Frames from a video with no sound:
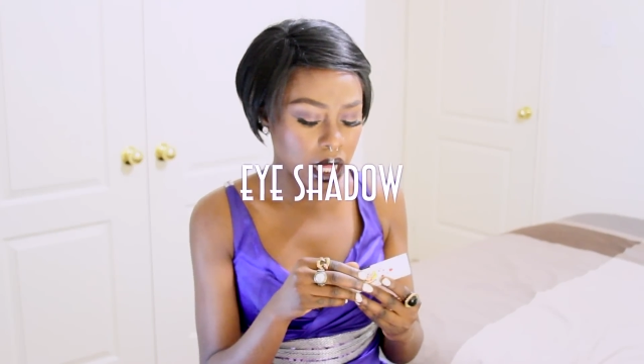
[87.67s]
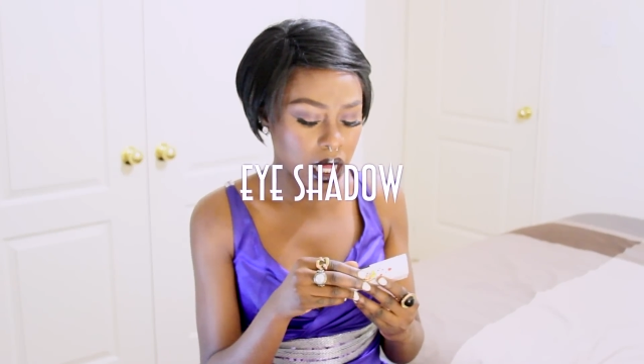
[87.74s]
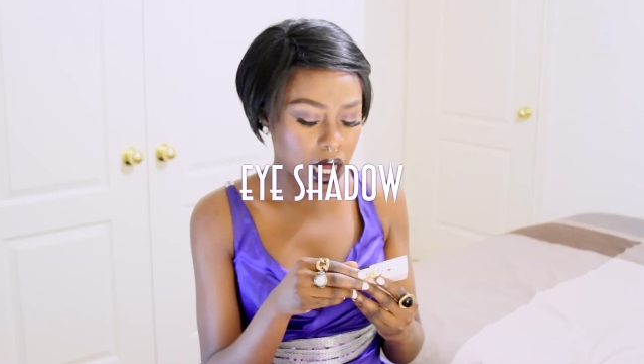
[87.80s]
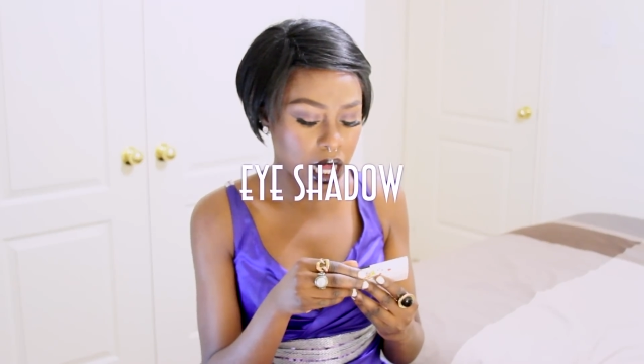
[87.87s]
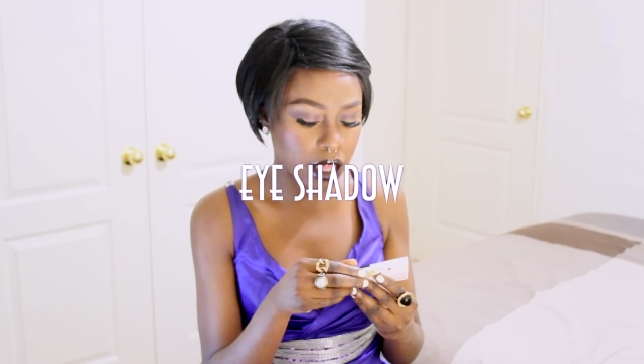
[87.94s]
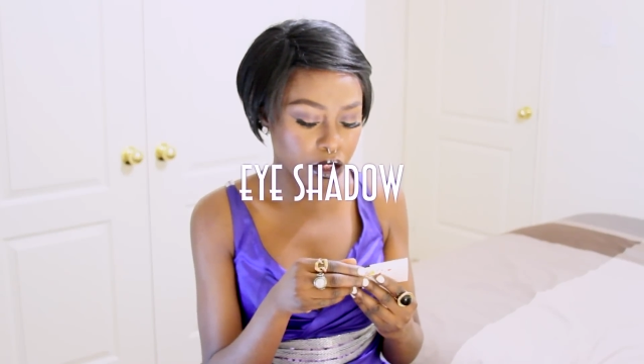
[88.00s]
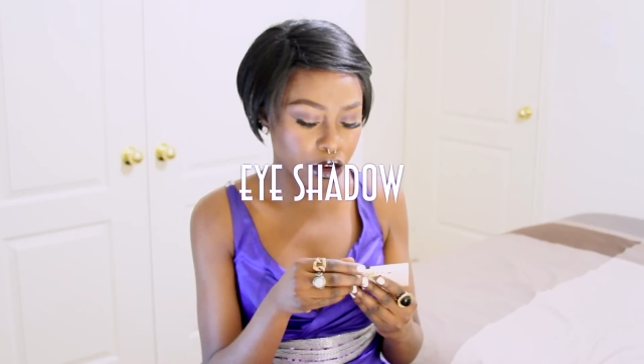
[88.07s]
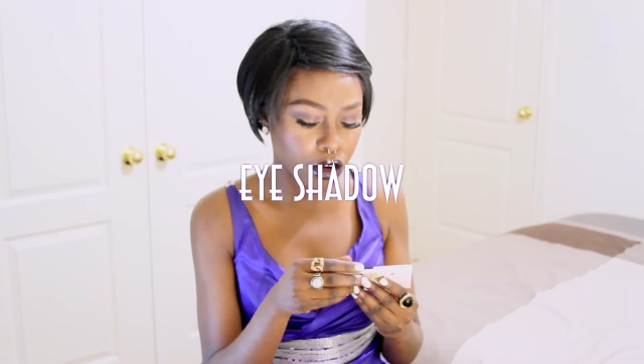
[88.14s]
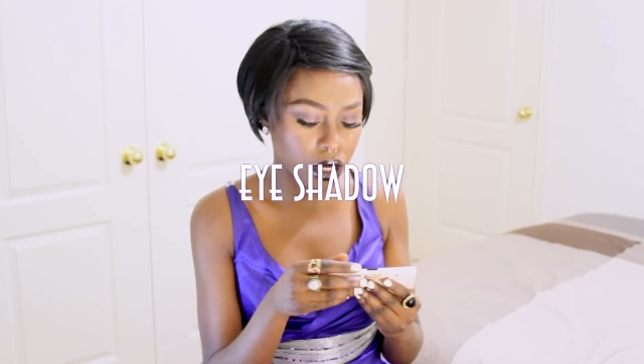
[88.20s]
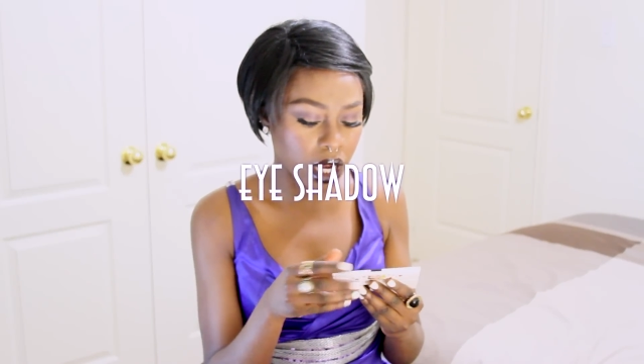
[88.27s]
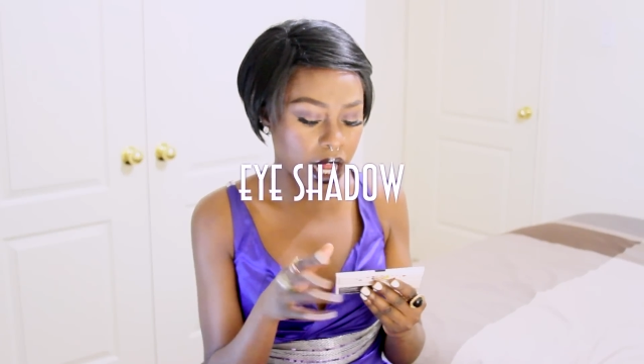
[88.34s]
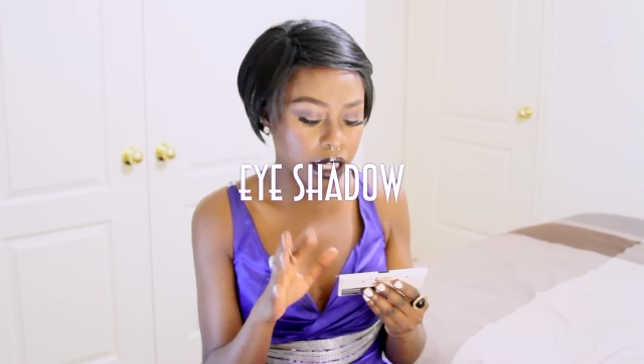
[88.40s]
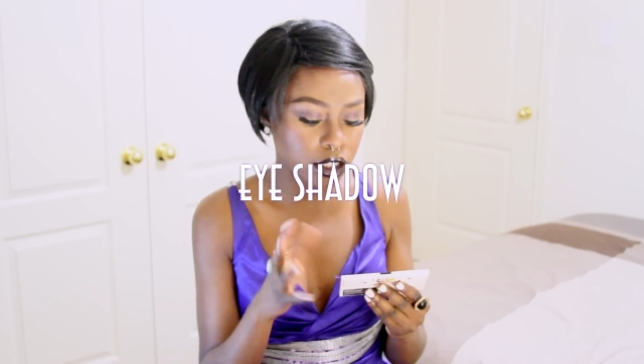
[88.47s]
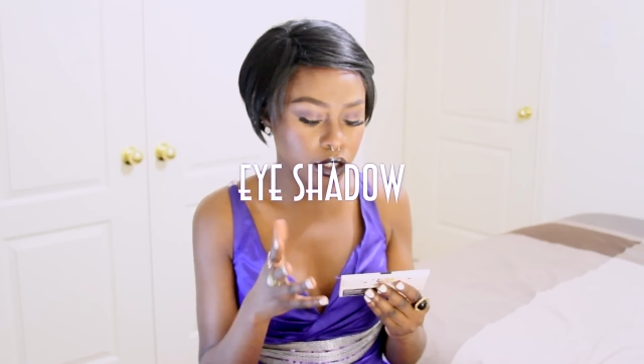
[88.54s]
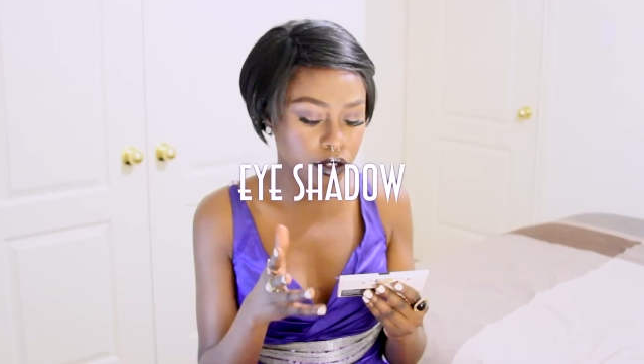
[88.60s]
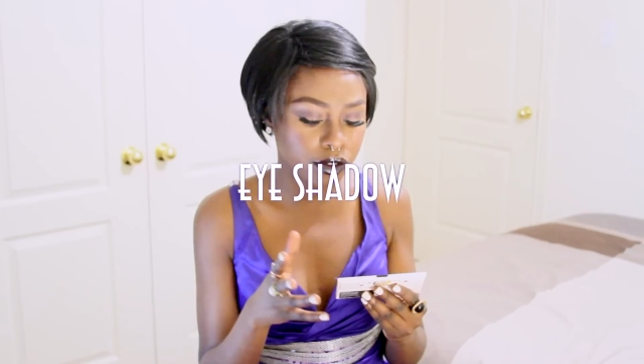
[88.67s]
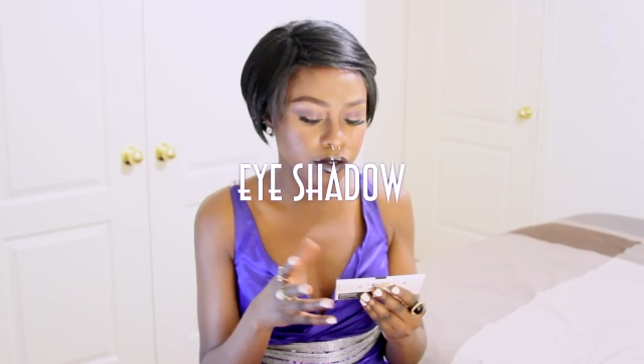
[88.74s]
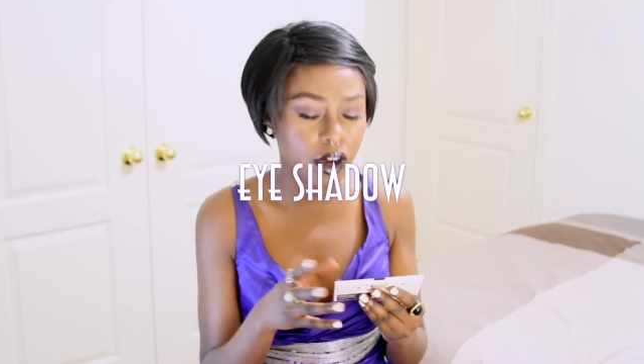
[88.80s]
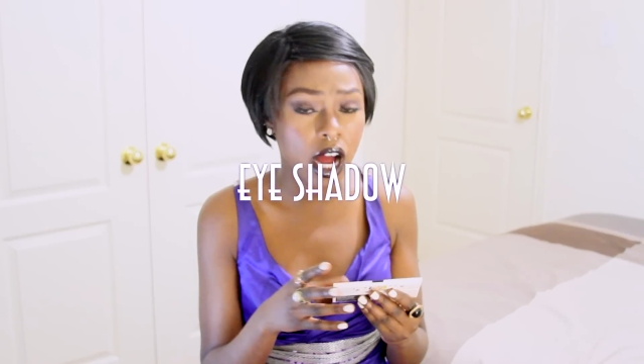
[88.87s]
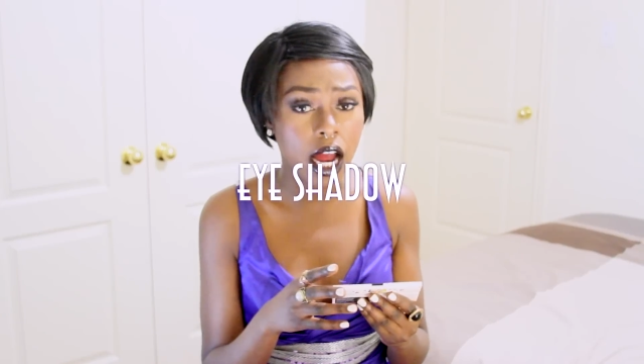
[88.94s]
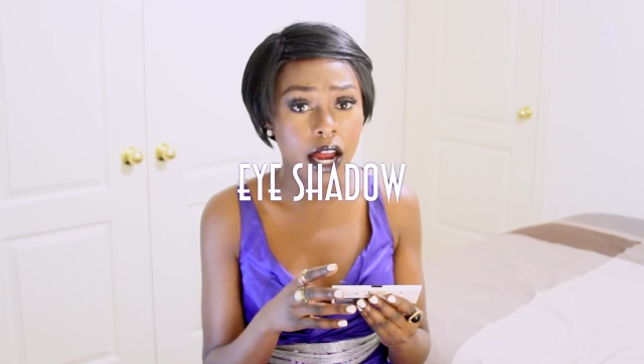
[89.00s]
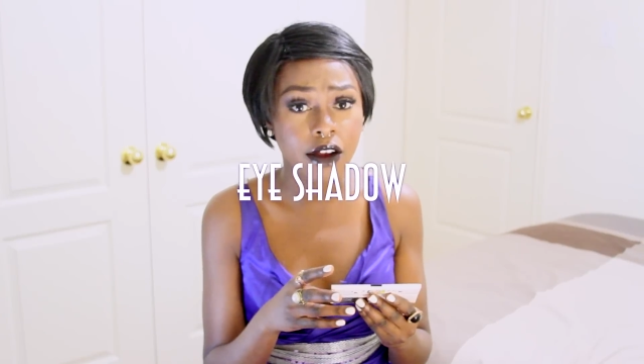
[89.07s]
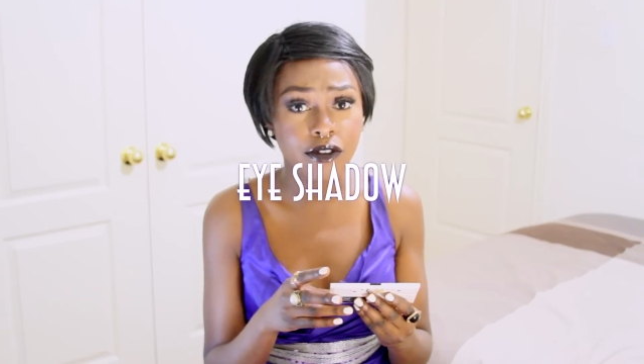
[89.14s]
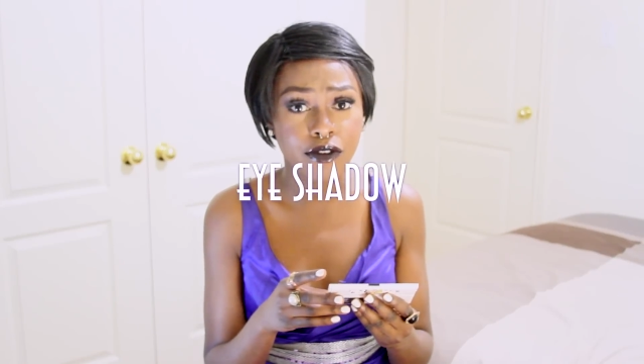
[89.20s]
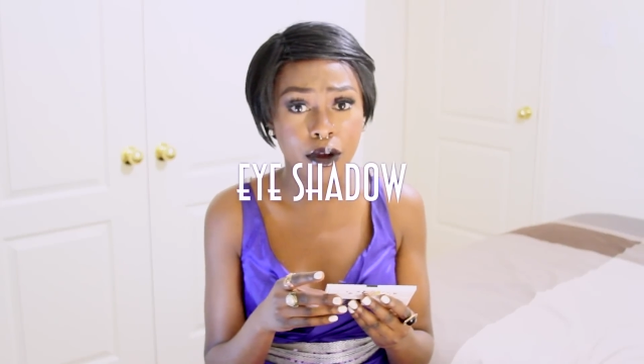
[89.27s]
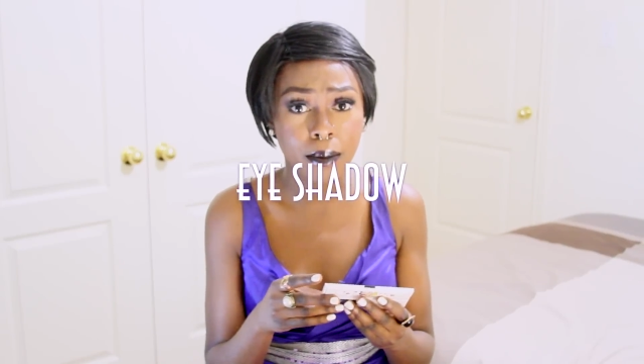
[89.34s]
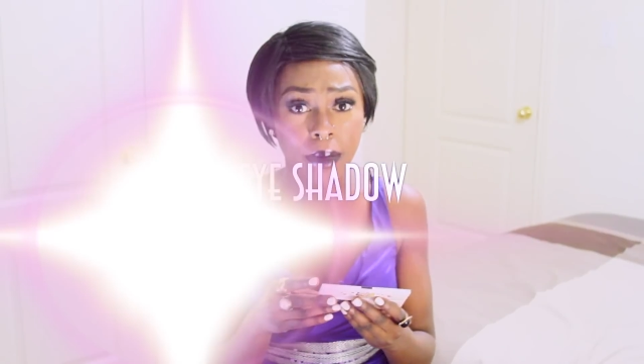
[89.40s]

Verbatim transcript: color, not too far from